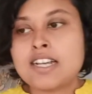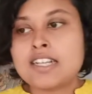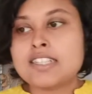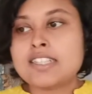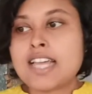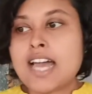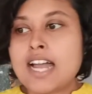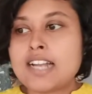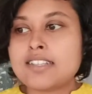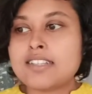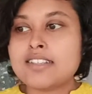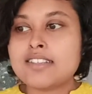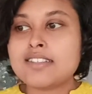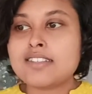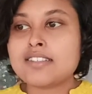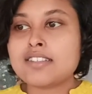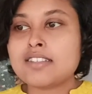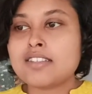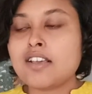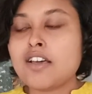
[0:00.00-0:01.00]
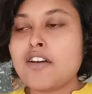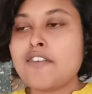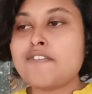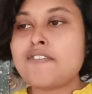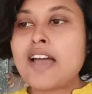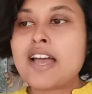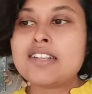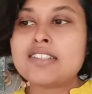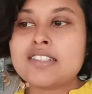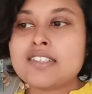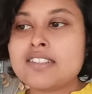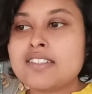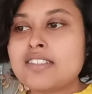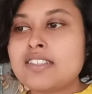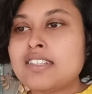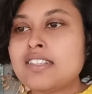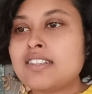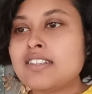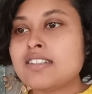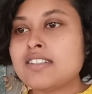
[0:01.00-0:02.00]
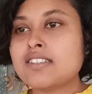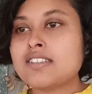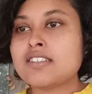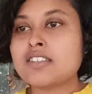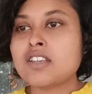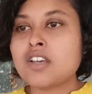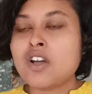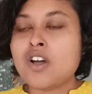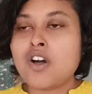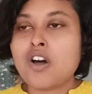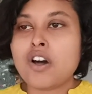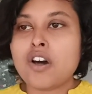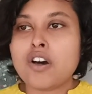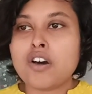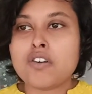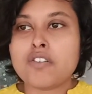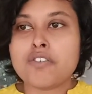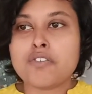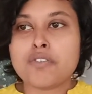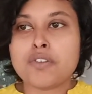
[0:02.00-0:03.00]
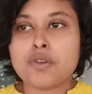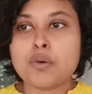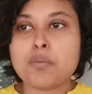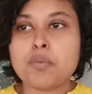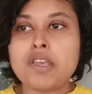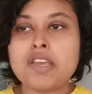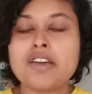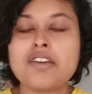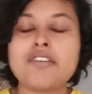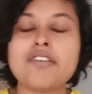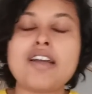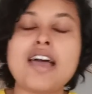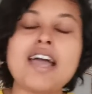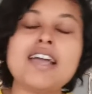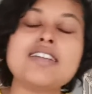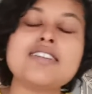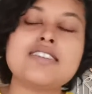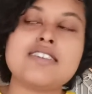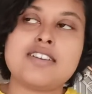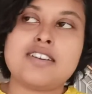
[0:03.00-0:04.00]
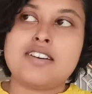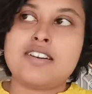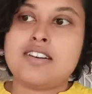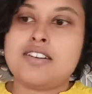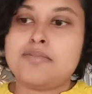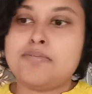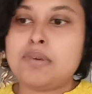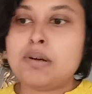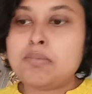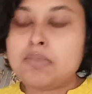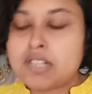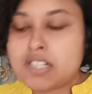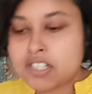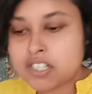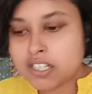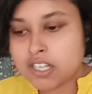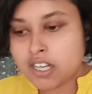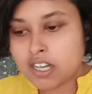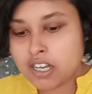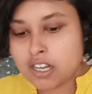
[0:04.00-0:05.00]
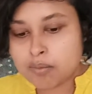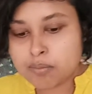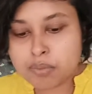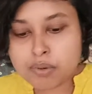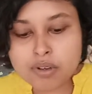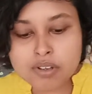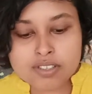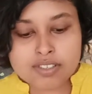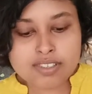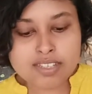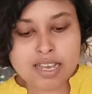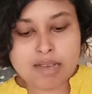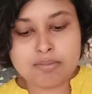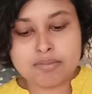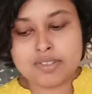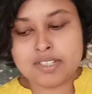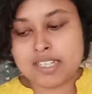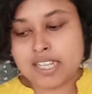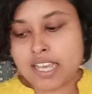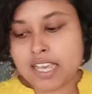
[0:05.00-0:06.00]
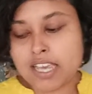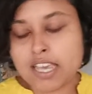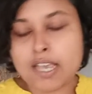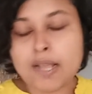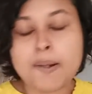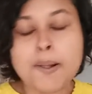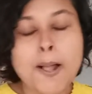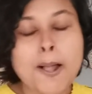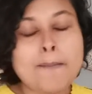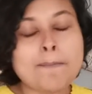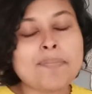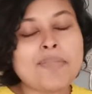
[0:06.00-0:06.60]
that these fantasies of, you know, being a writer, publishing a book someday,